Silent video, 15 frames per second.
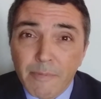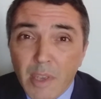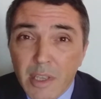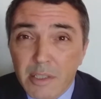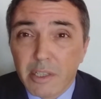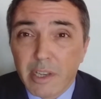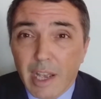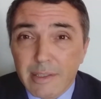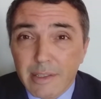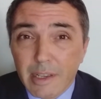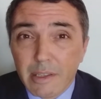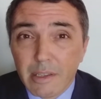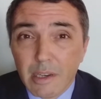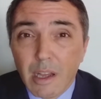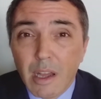
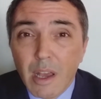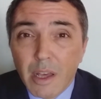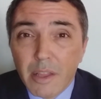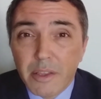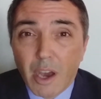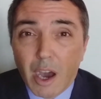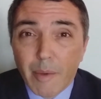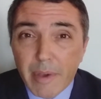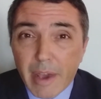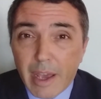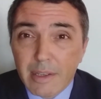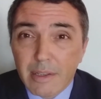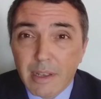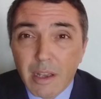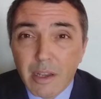suggesting that the
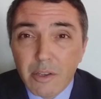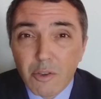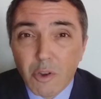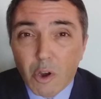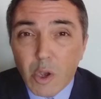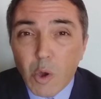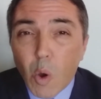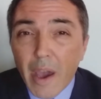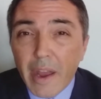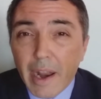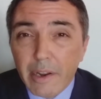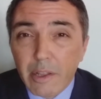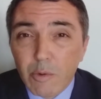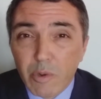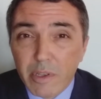RBA's not quite out
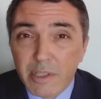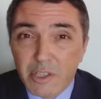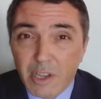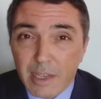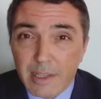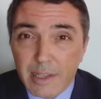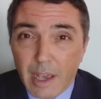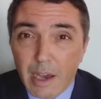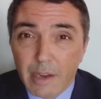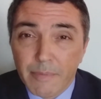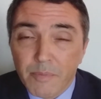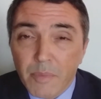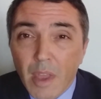of the woods just yet.